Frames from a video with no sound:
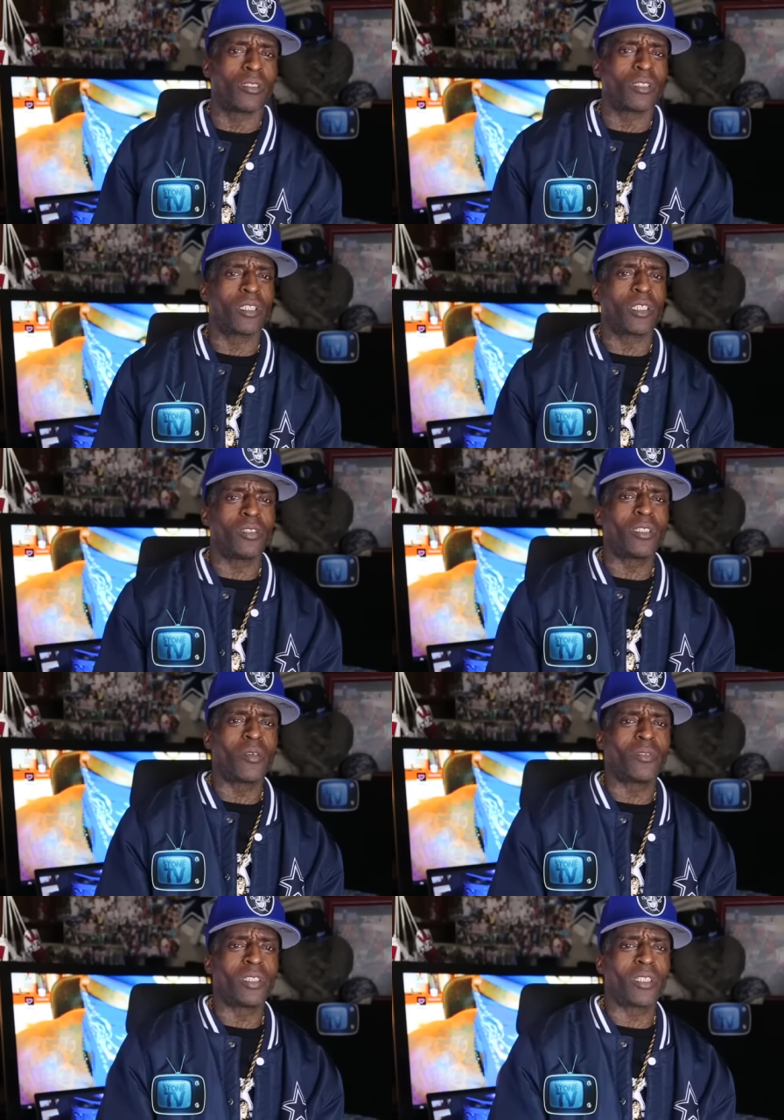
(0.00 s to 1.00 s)
Yeah. Can you
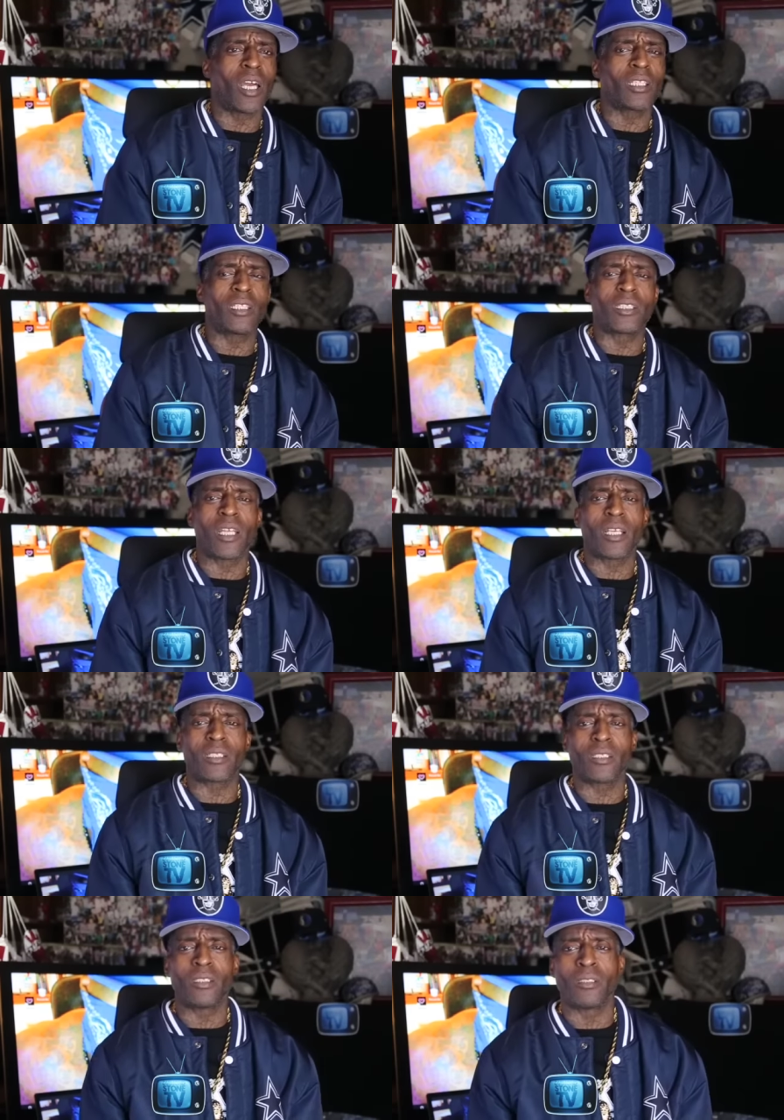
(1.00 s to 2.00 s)
tell me, can
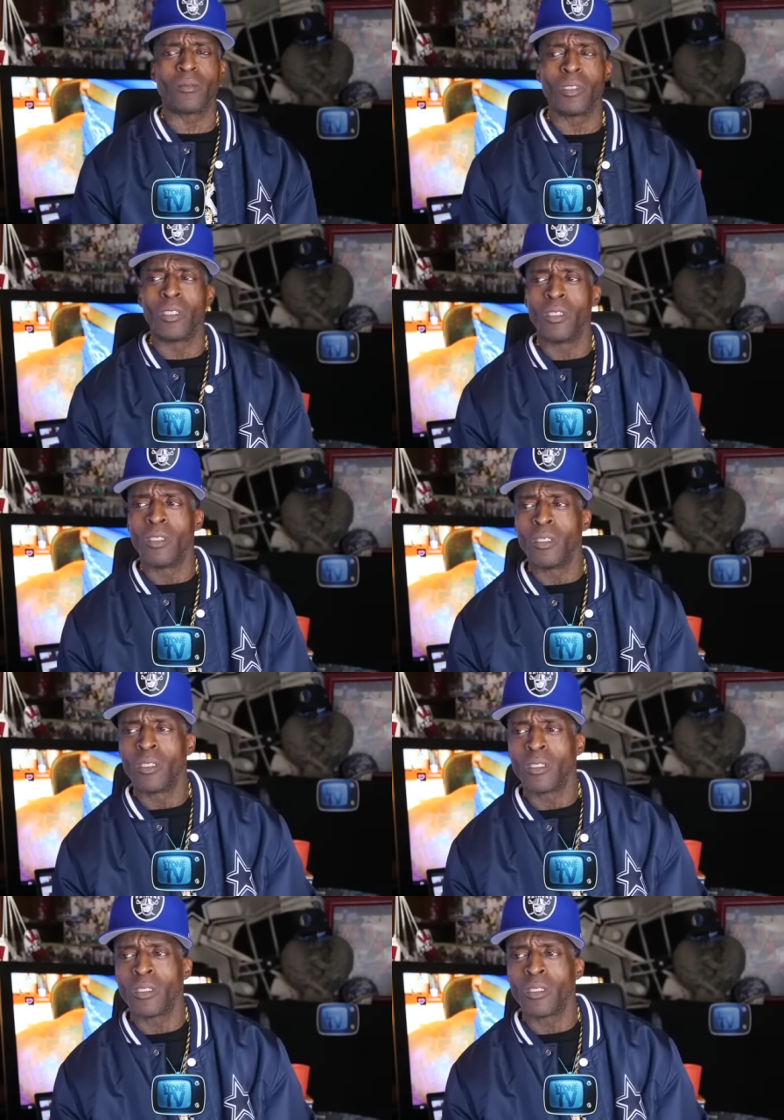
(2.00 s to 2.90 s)
I